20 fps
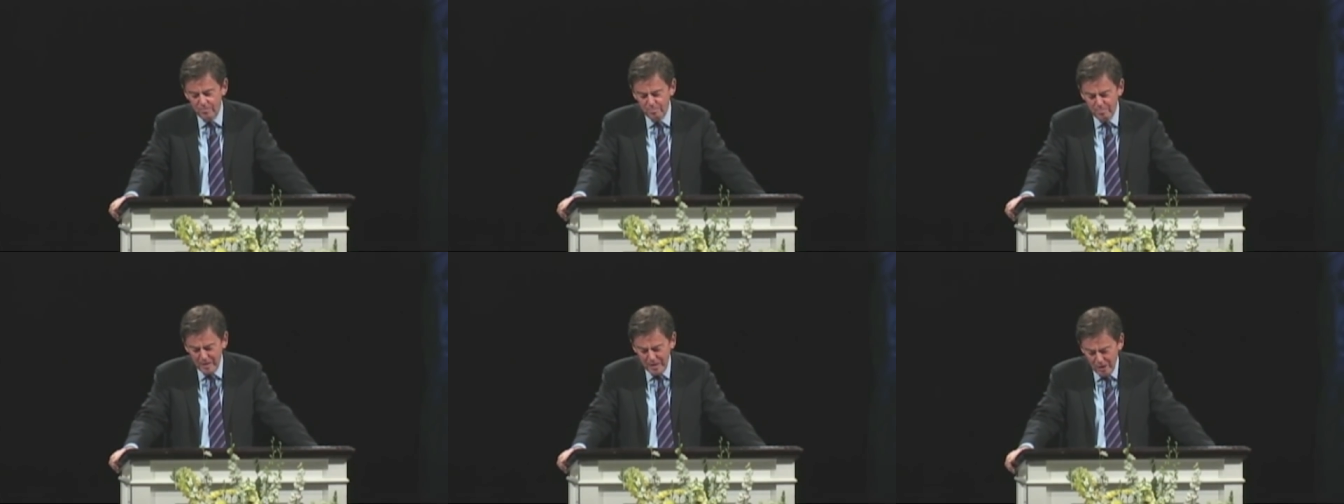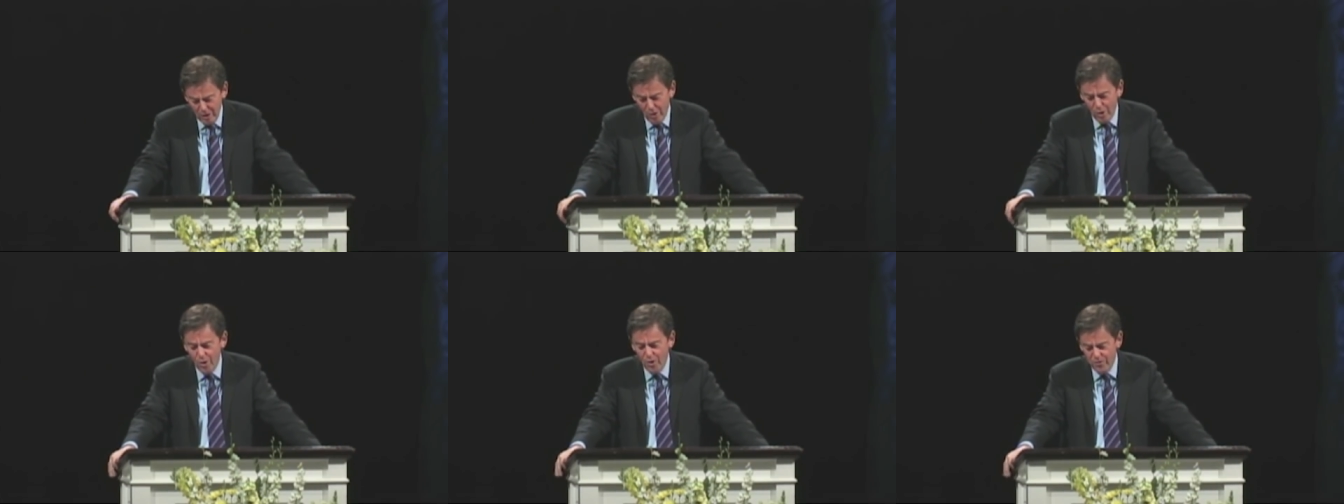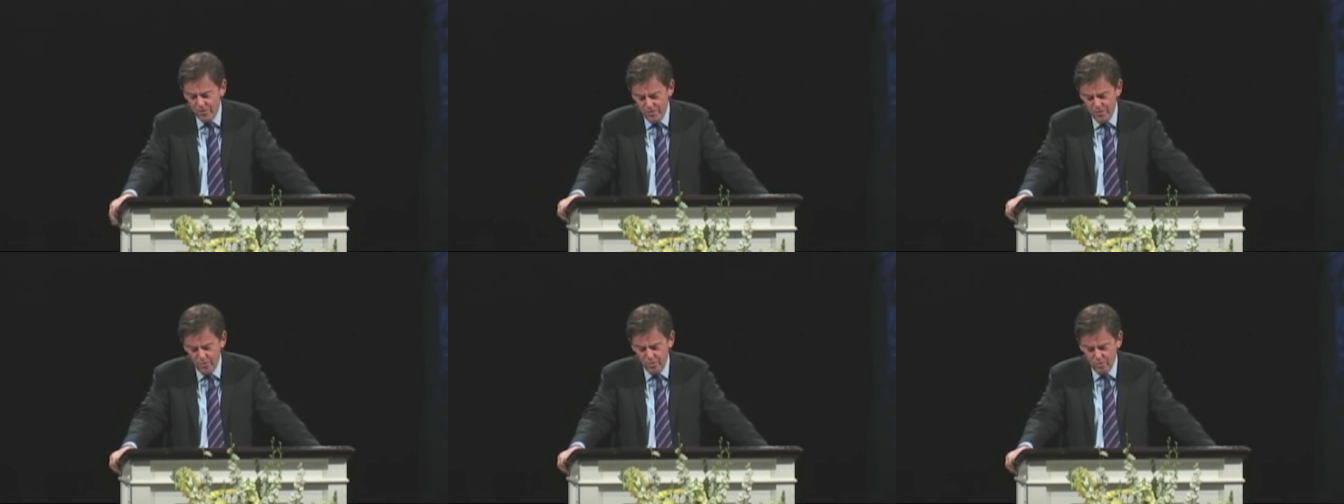
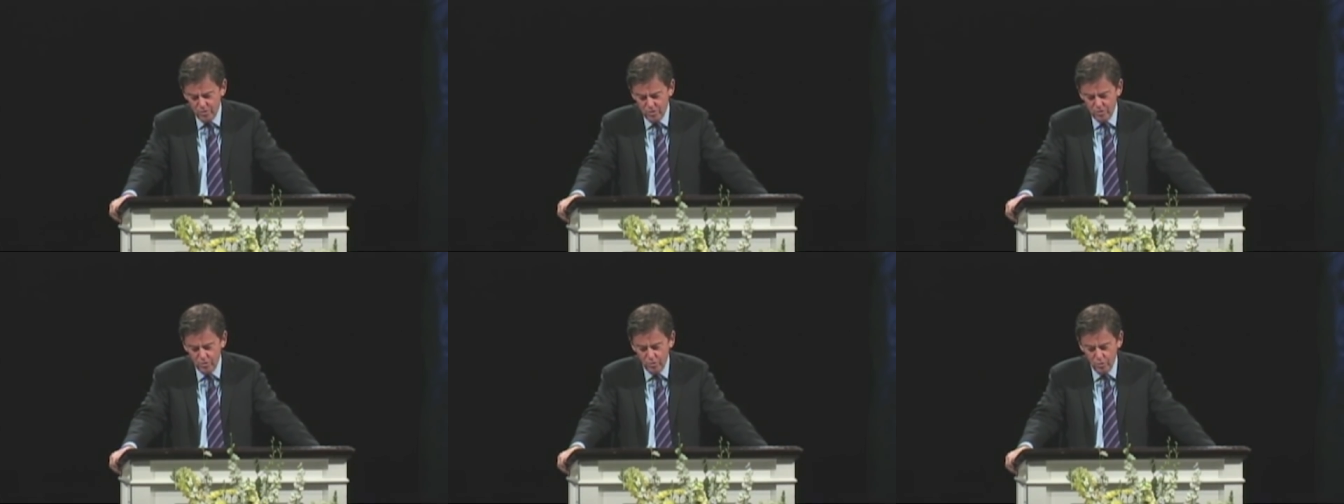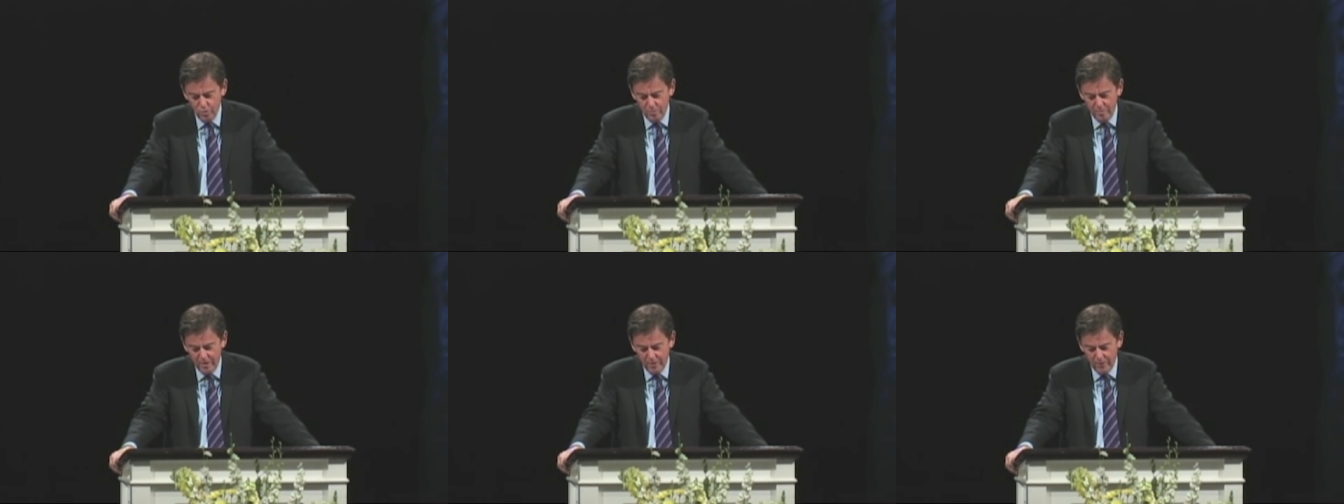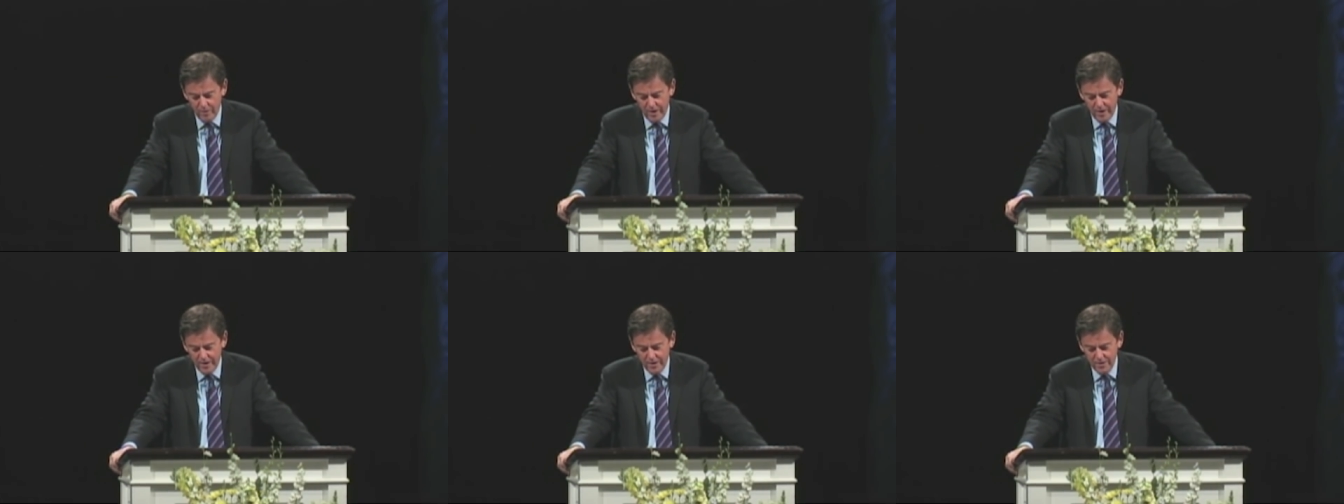beyond those to whom he
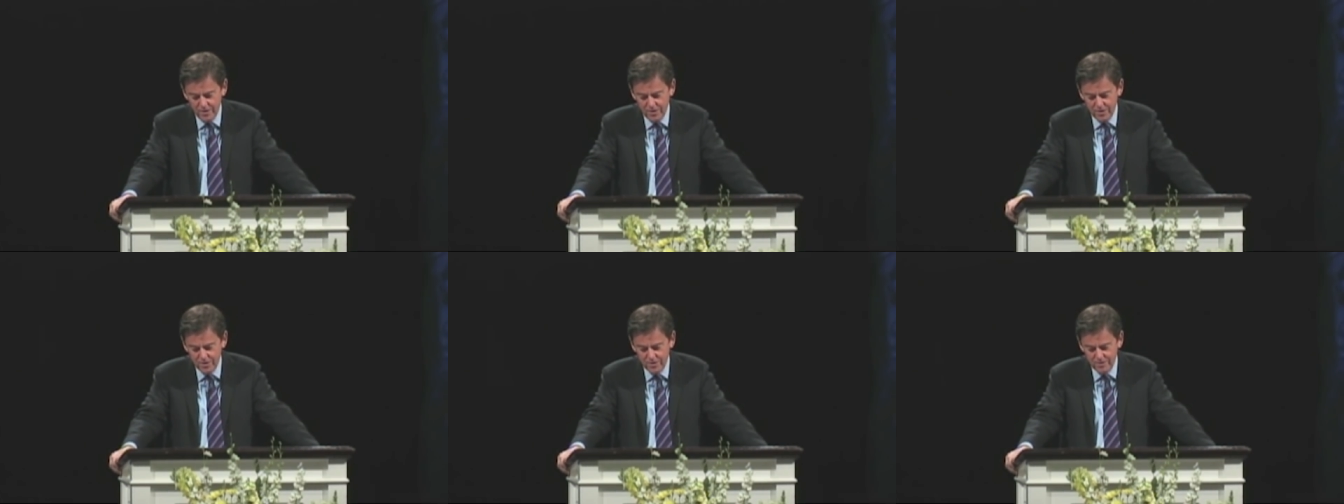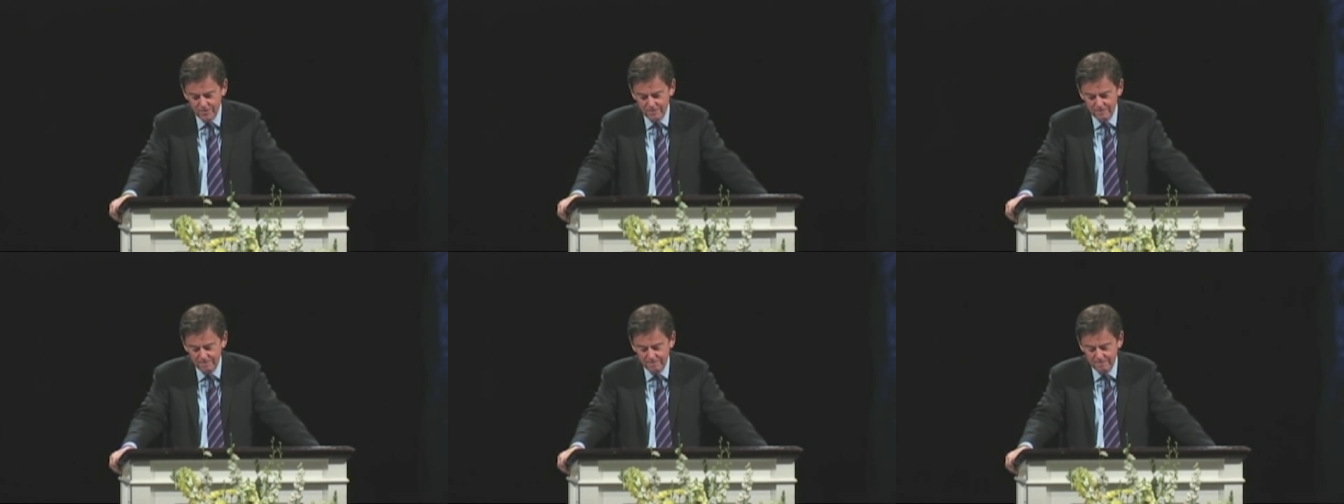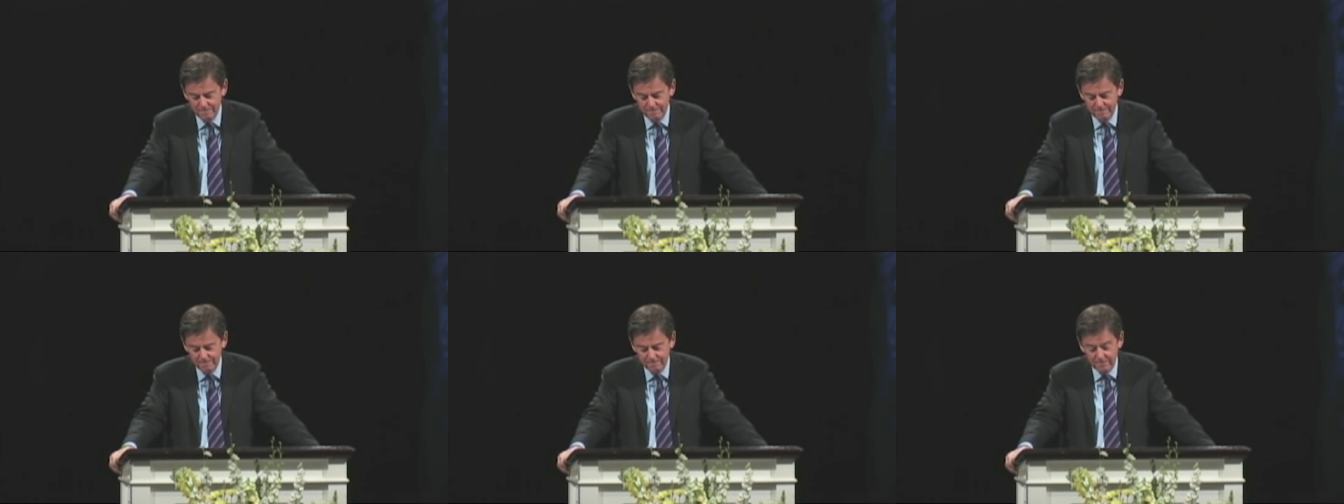writes.
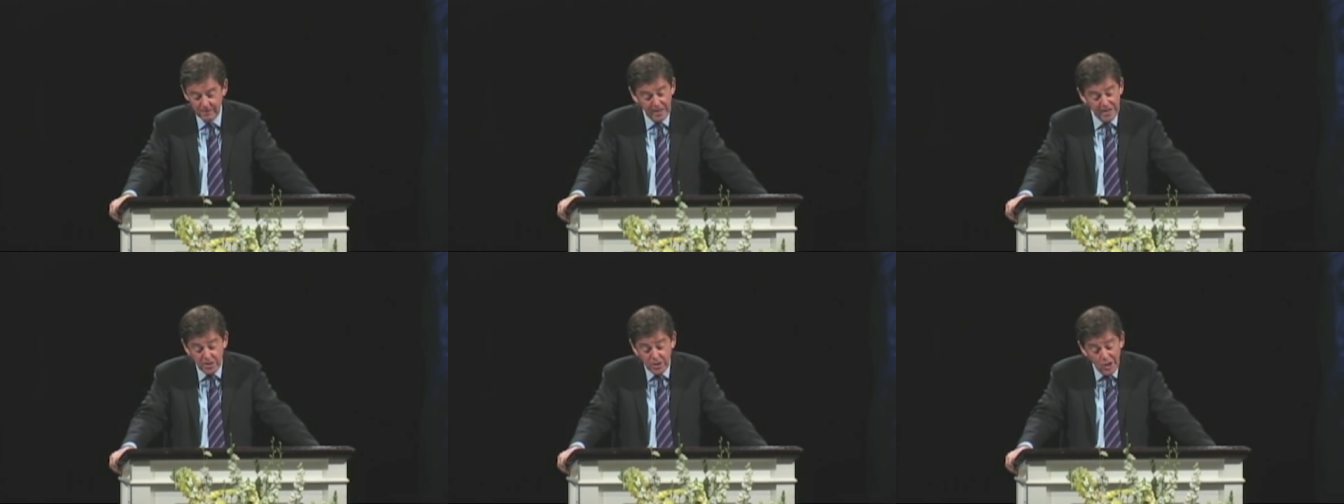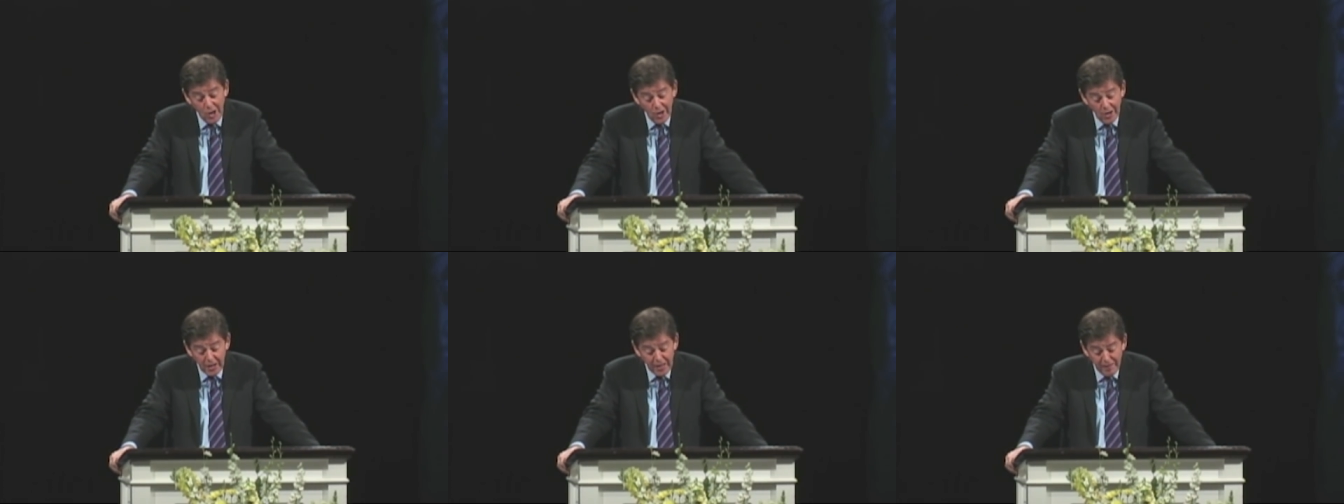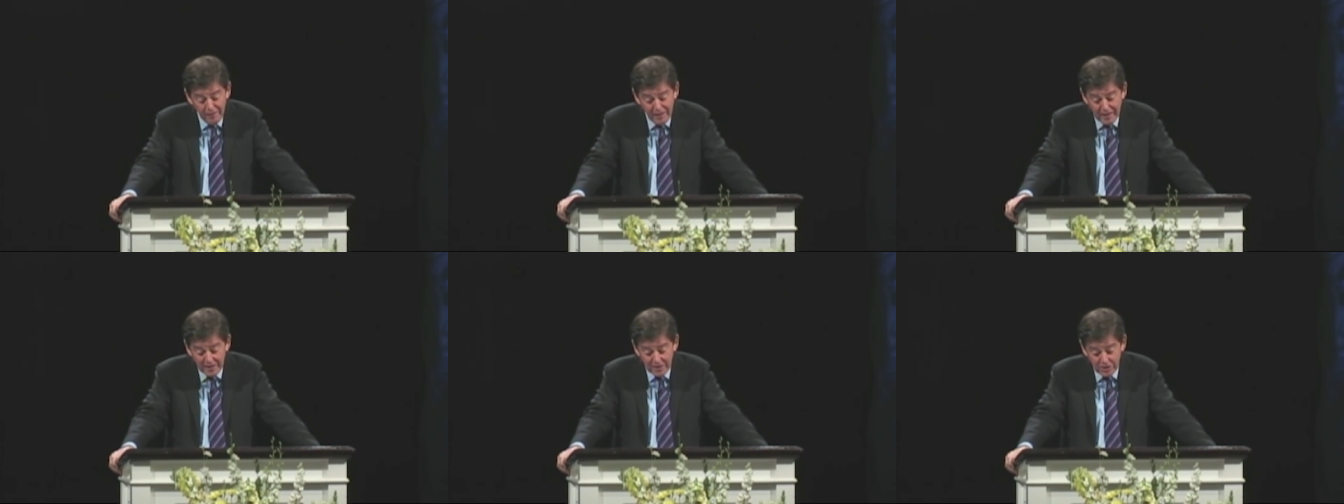He's not
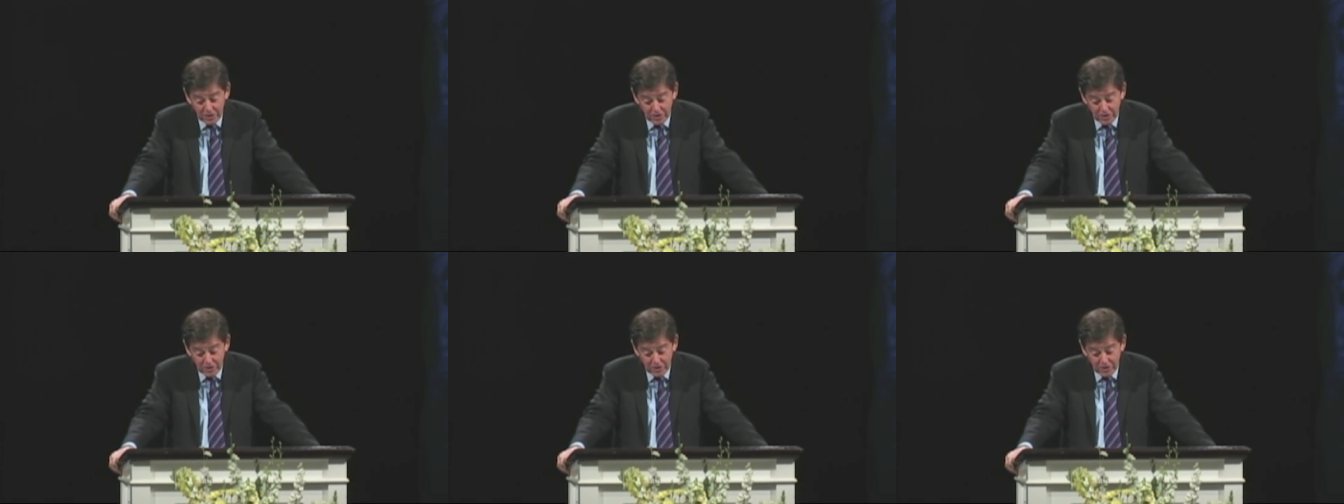giving a